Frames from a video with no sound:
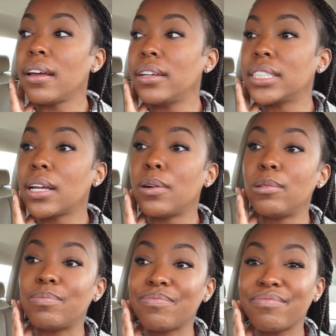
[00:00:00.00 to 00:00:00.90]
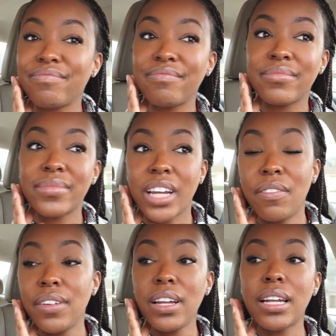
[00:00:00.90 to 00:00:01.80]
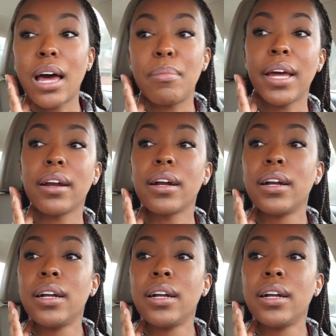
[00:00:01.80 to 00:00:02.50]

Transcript: And so I feel a lot better.